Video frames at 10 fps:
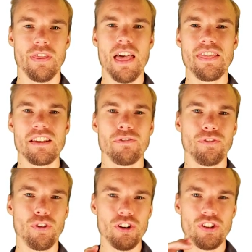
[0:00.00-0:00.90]
then the
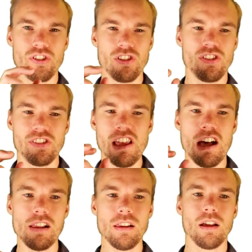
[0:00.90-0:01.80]
first
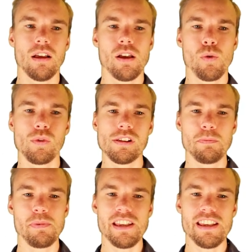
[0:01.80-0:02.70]
cell will
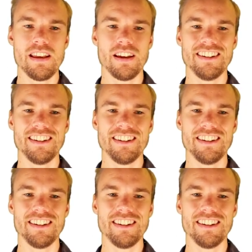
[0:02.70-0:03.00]
be